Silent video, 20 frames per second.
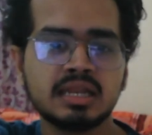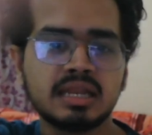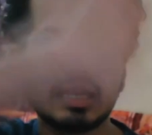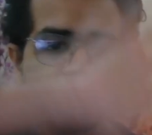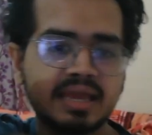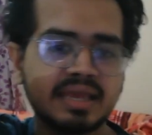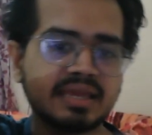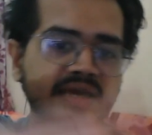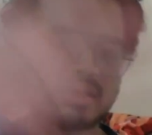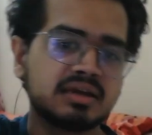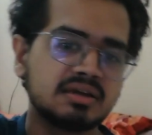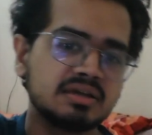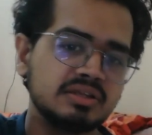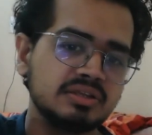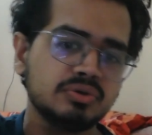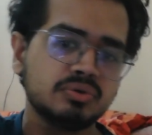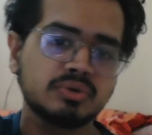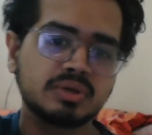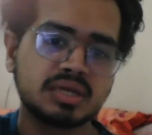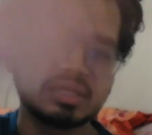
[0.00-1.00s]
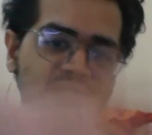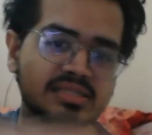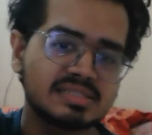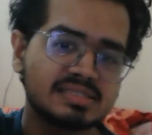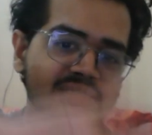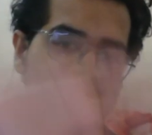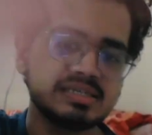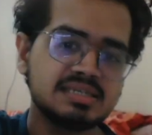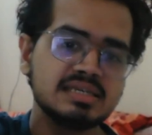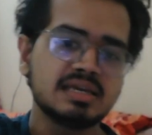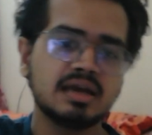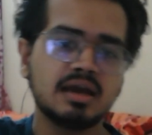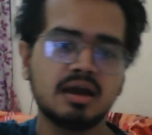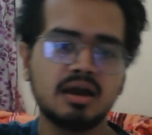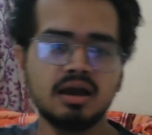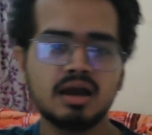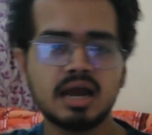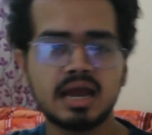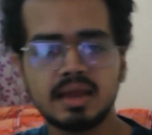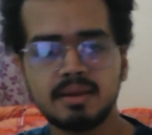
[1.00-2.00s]
like you can see
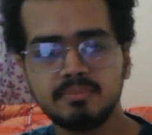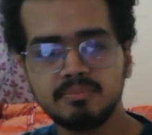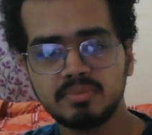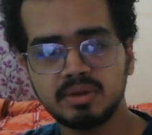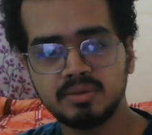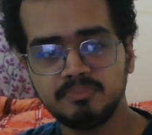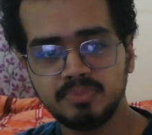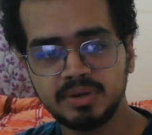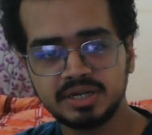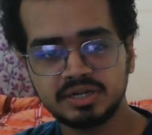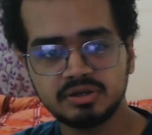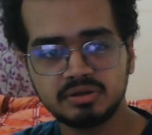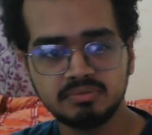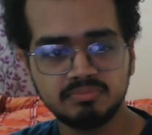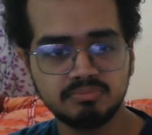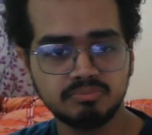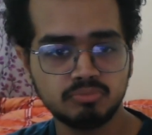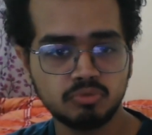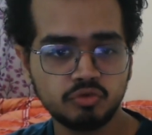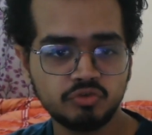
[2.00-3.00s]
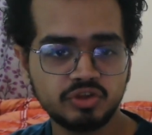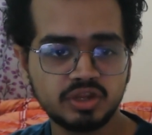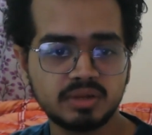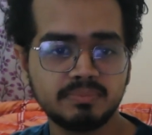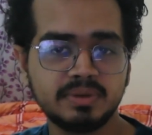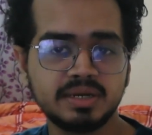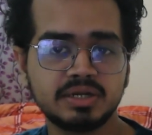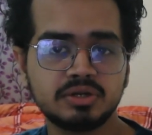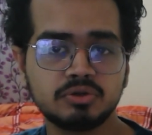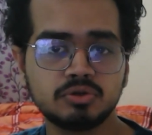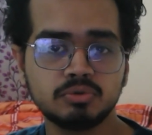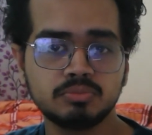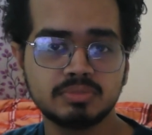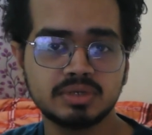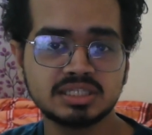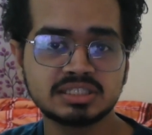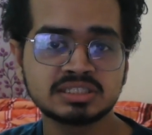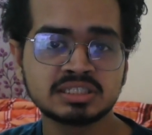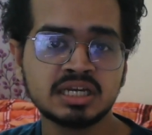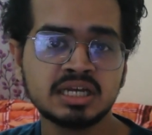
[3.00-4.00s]
I am a bit moving bit too
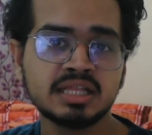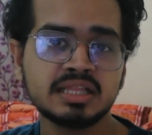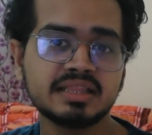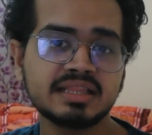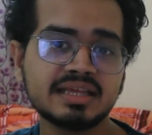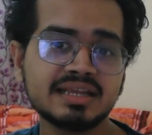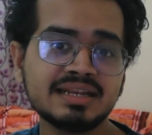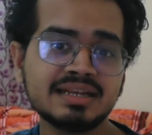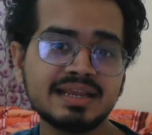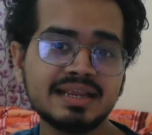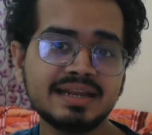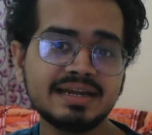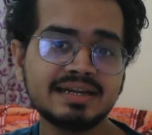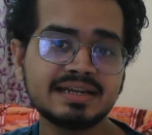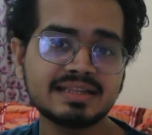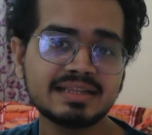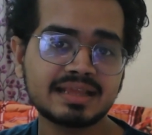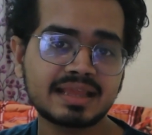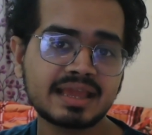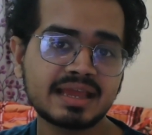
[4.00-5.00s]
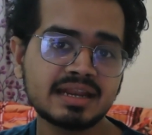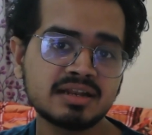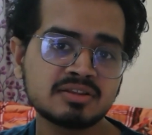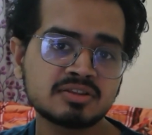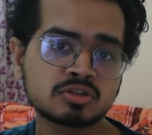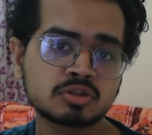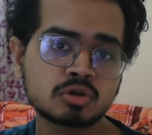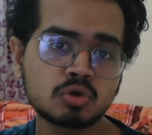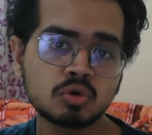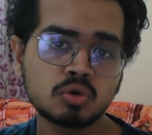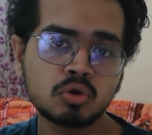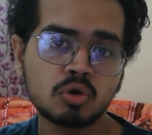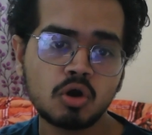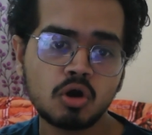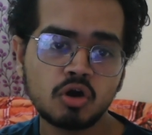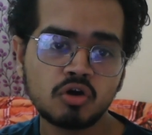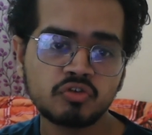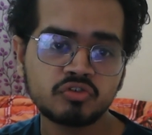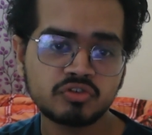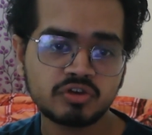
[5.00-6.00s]
much, then it can throw
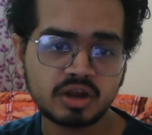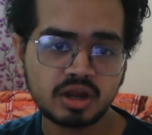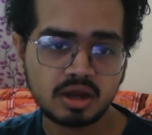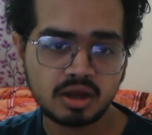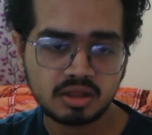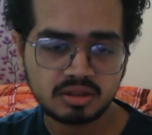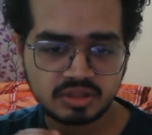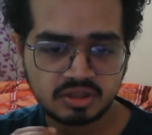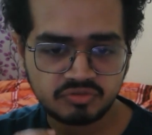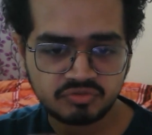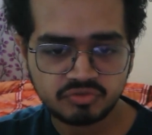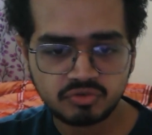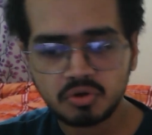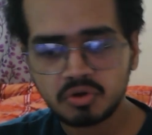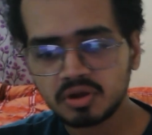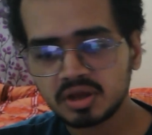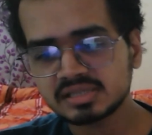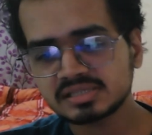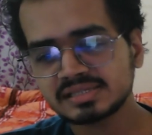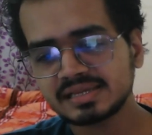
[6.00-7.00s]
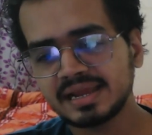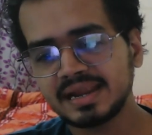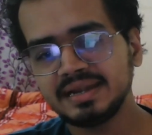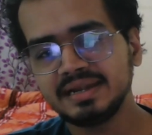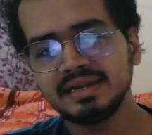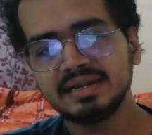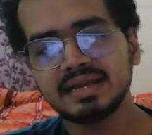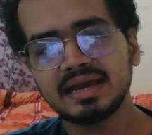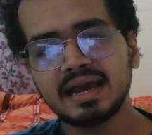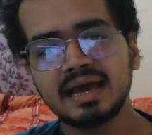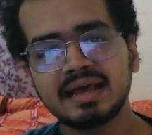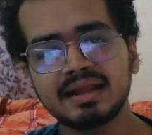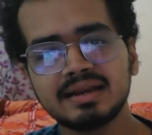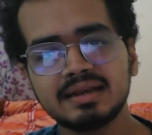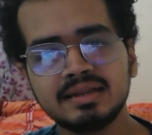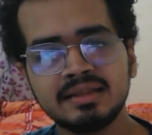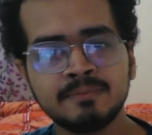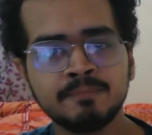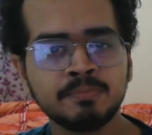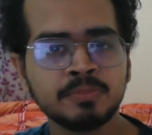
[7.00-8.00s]
off the focus
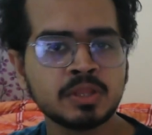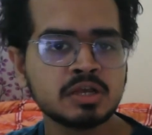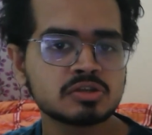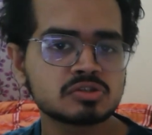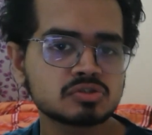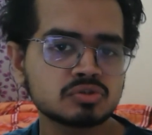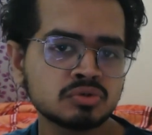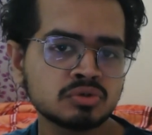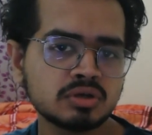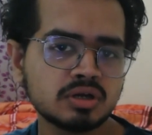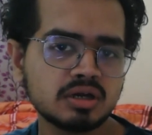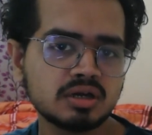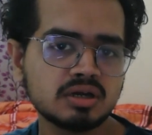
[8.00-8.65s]
entirely. So